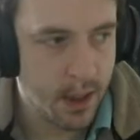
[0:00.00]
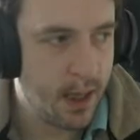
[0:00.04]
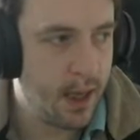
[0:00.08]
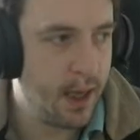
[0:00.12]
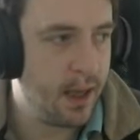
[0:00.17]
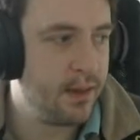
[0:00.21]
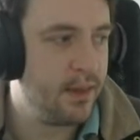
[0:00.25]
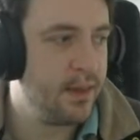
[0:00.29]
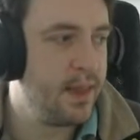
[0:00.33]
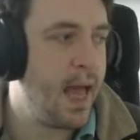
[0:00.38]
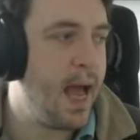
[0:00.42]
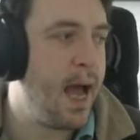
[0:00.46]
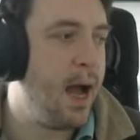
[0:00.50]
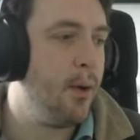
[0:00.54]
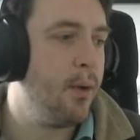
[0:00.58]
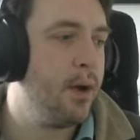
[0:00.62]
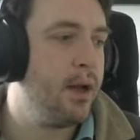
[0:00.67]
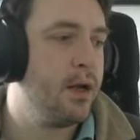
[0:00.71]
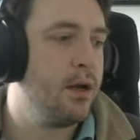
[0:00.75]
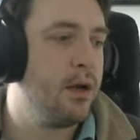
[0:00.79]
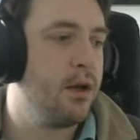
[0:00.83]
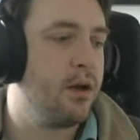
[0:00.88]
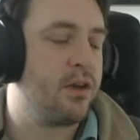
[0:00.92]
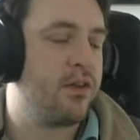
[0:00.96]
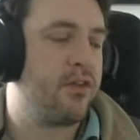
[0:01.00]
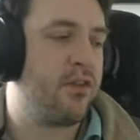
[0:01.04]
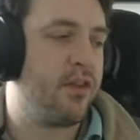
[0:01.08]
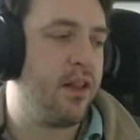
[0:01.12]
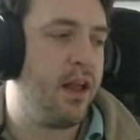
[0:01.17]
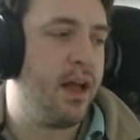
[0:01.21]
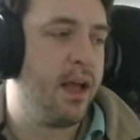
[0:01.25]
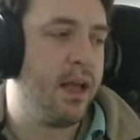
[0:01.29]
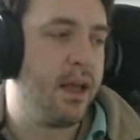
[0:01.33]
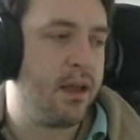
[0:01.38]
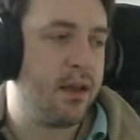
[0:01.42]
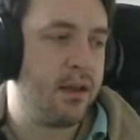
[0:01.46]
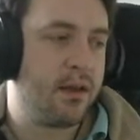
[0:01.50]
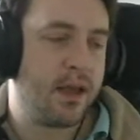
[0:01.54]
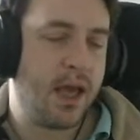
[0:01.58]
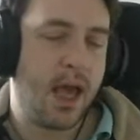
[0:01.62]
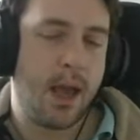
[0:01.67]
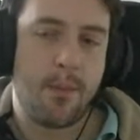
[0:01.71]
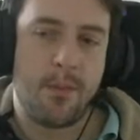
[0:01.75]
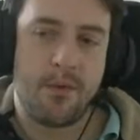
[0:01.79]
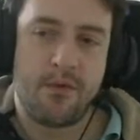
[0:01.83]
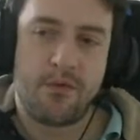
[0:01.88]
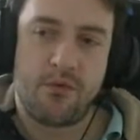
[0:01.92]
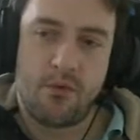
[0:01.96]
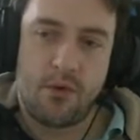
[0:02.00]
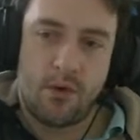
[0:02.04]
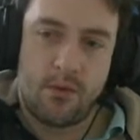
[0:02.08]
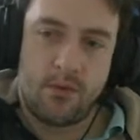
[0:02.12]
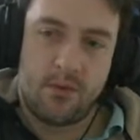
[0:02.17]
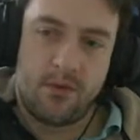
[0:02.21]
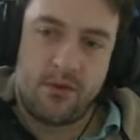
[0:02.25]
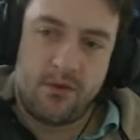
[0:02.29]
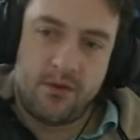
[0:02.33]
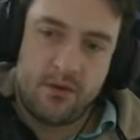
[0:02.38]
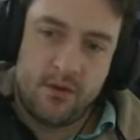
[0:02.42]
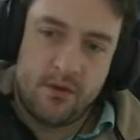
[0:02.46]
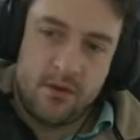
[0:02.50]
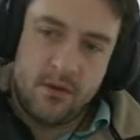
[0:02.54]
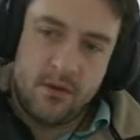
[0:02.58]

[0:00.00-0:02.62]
And now it looks like Game of Thrones,